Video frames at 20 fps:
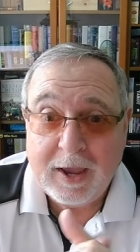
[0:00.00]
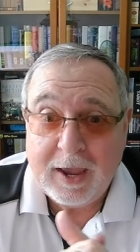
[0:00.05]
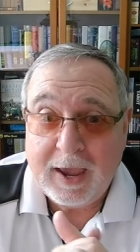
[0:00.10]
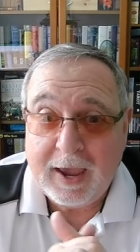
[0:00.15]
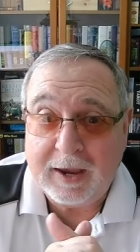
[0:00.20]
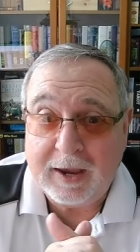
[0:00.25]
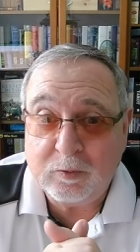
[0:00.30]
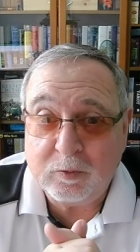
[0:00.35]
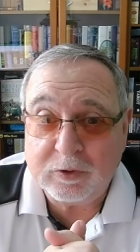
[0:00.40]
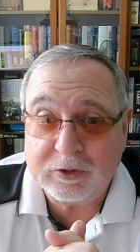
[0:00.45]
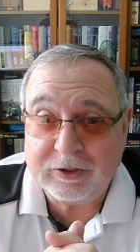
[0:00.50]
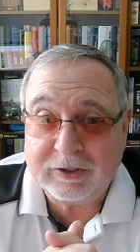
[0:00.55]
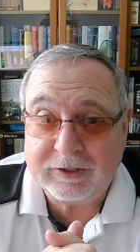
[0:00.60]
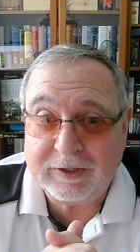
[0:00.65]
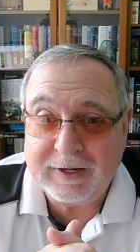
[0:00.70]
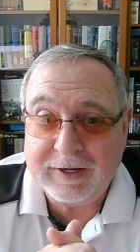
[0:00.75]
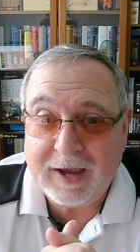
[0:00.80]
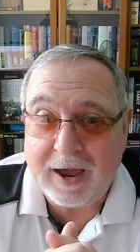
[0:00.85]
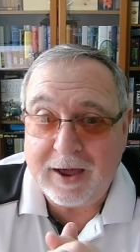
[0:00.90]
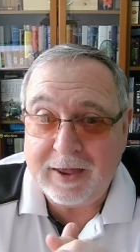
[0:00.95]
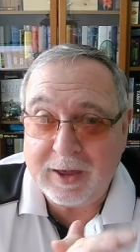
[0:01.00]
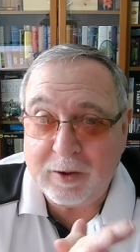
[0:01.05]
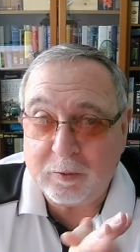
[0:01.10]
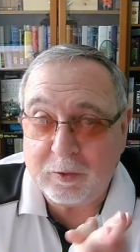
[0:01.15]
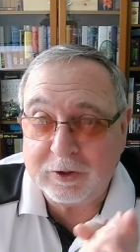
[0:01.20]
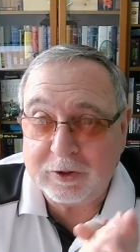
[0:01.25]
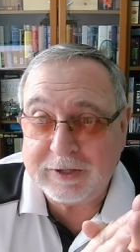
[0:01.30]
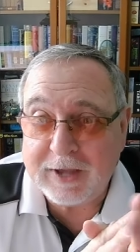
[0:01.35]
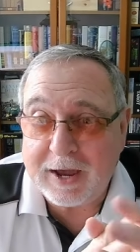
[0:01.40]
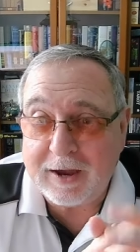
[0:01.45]
and we'll see how that
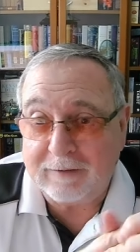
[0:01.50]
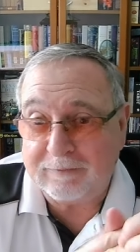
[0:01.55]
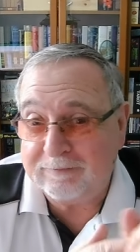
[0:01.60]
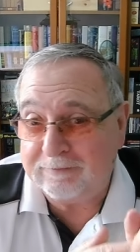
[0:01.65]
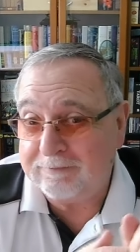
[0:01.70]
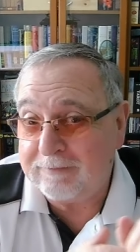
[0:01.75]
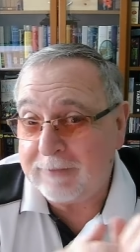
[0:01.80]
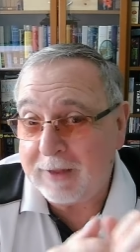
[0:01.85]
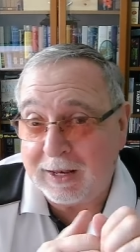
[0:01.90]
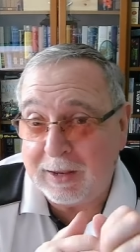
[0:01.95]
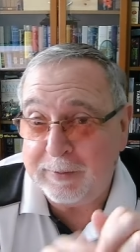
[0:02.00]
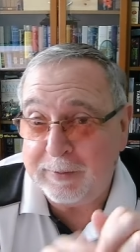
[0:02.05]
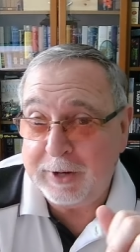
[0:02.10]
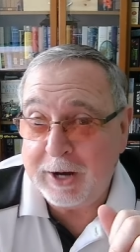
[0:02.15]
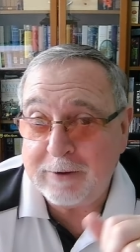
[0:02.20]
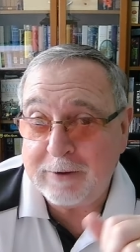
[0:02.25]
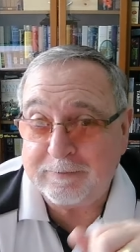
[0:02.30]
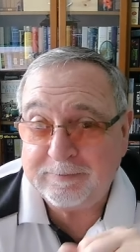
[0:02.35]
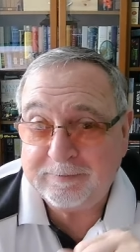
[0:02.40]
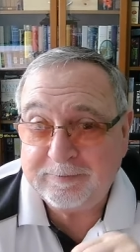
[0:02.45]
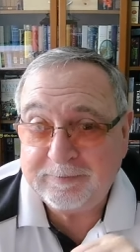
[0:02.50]
works out. Let me know.